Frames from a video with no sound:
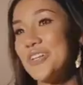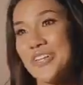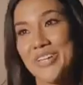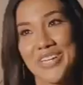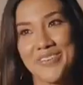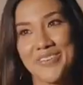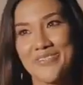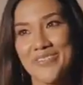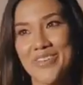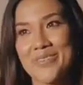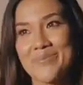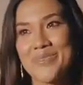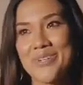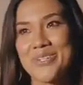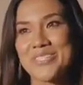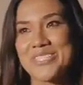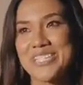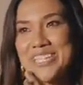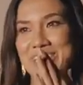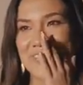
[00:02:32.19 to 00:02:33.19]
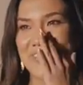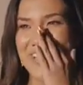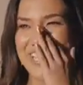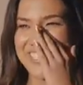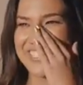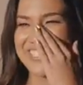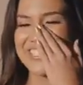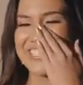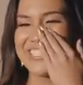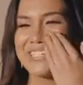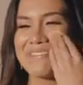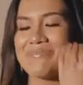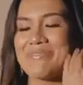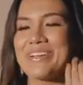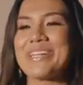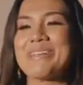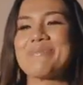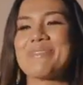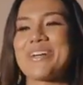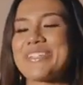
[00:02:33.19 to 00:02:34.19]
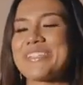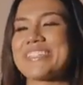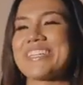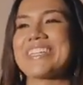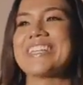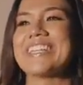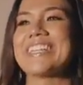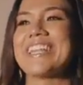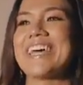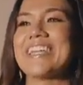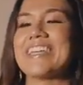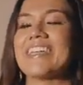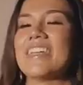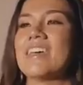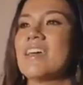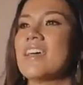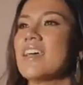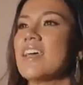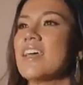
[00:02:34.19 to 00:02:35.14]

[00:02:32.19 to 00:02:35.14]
you're looking for the most conventionally pretty person, then